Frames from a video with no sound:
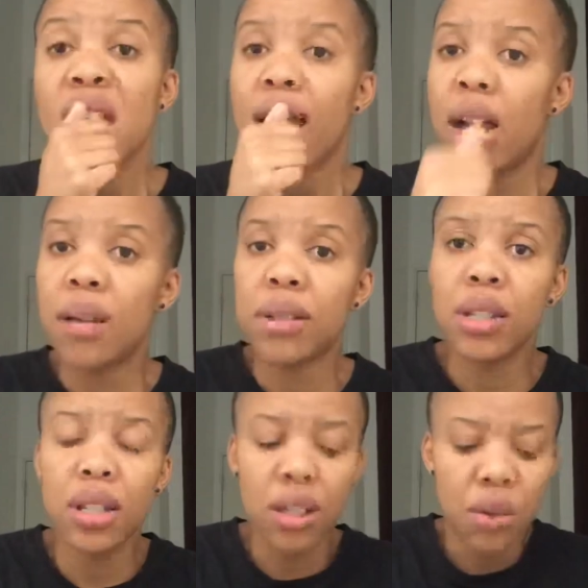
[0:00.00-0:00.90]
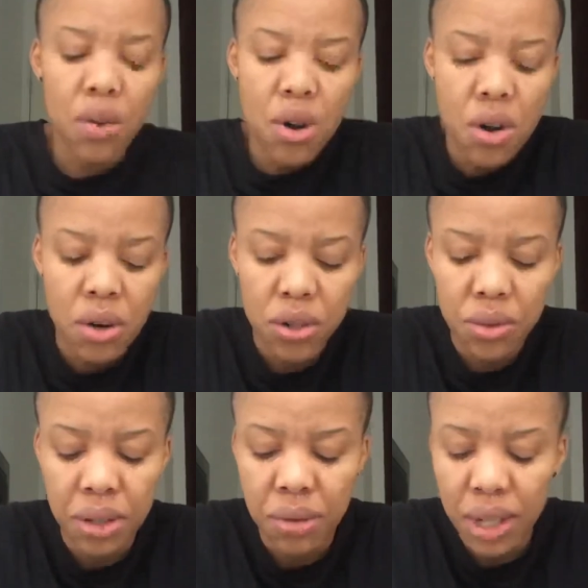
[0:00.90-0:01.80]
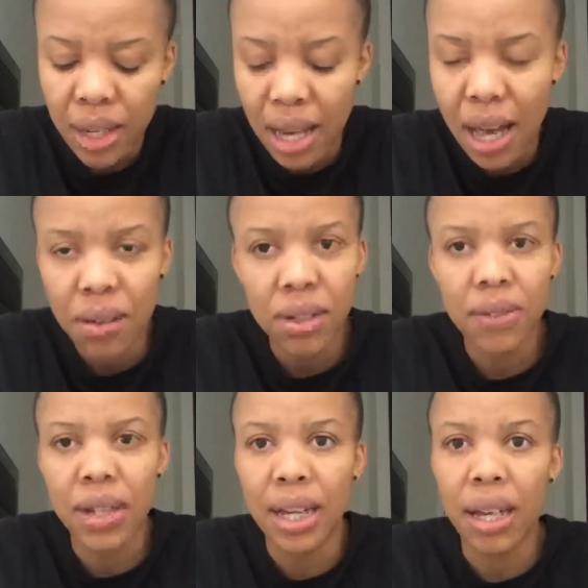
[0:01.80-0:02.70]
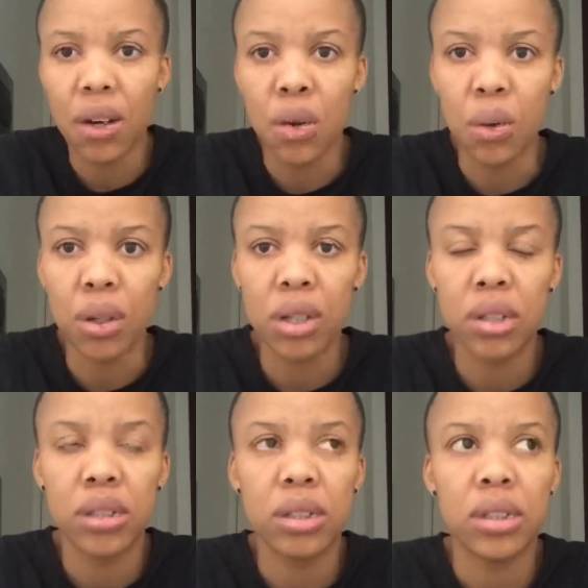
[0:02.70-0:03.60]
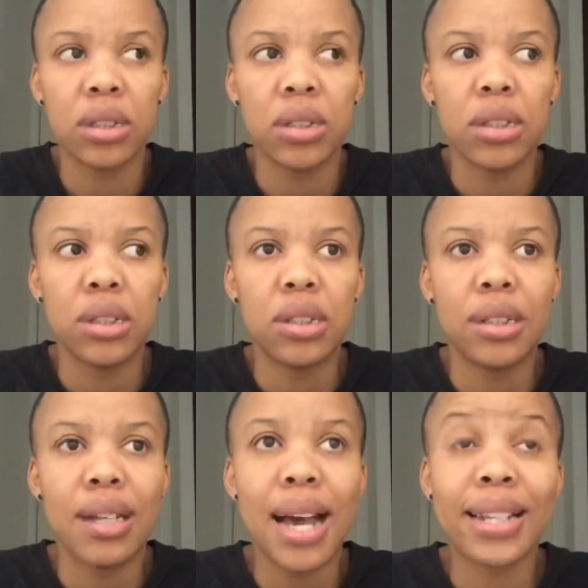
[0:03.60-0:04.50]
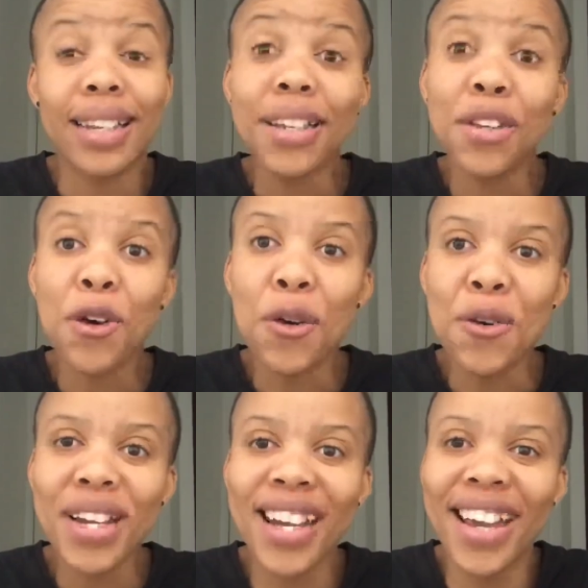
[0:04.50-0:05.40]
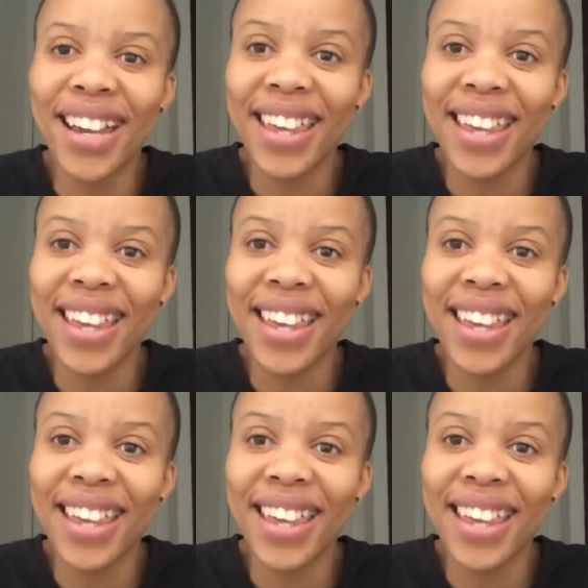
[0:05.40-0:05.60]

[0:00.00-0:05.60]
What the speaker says: And I'm thinking, oh, do I drink it now? I don't even like coke. I take the coke and